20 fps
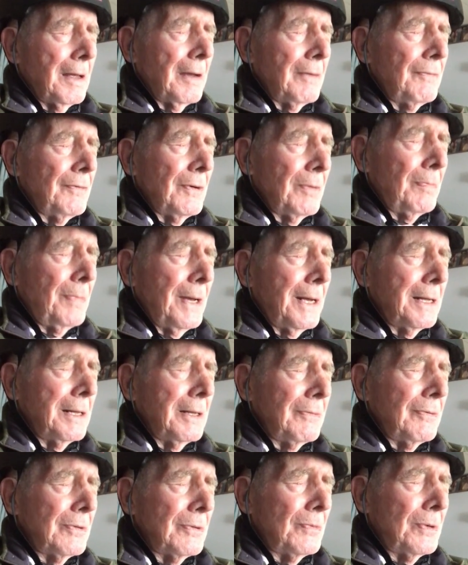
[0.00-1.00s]
I feel
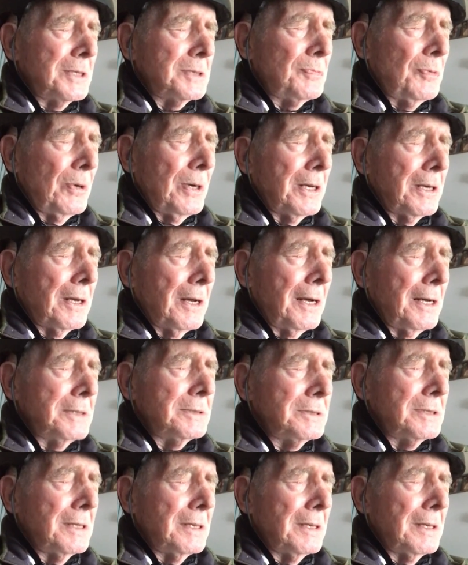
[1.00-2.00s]
badly for the West Point
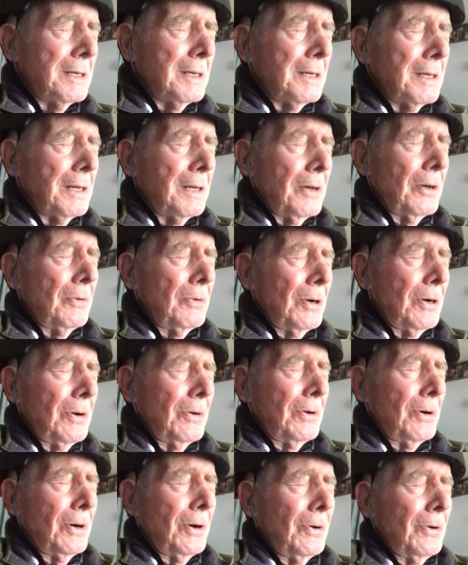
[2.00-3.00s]
guys. Ho,
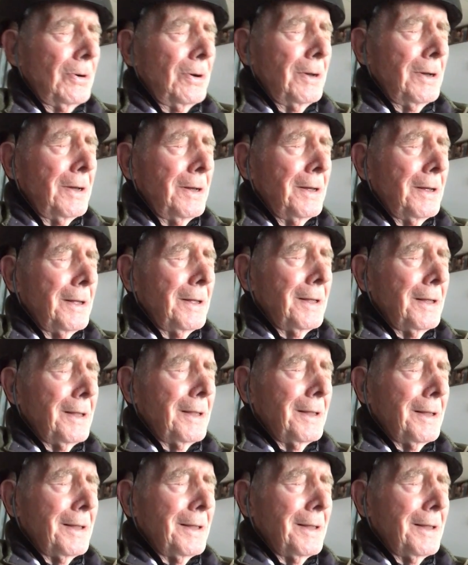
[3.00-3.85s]
ho, ho.